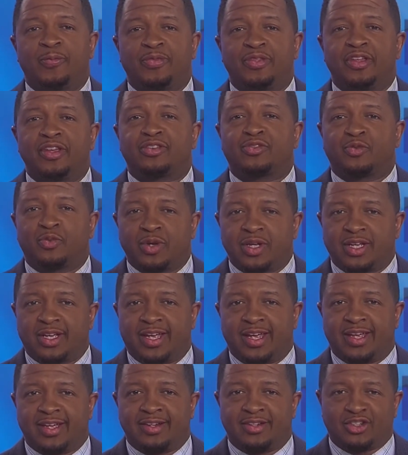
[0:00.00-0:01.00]
this
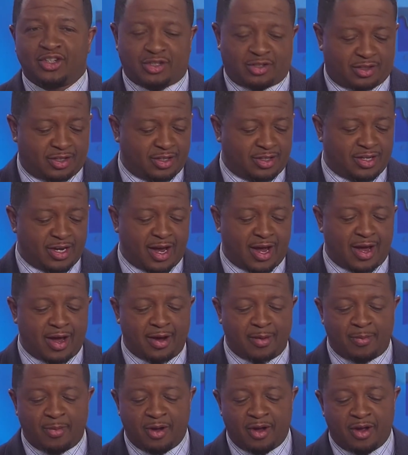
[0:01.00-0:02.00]
weekend just in
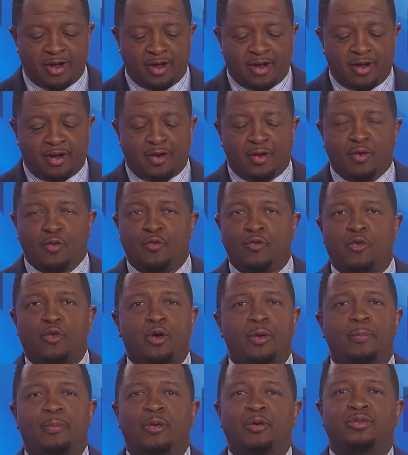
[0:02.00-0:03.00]
time for
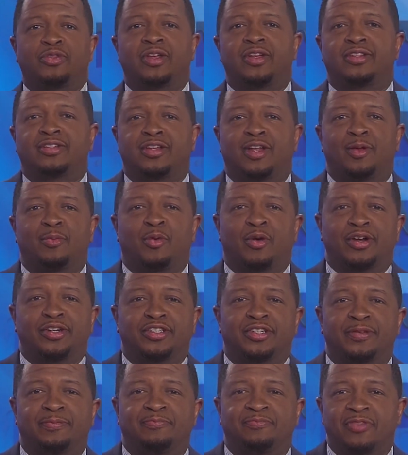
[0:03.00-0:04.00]
a birthday celebration.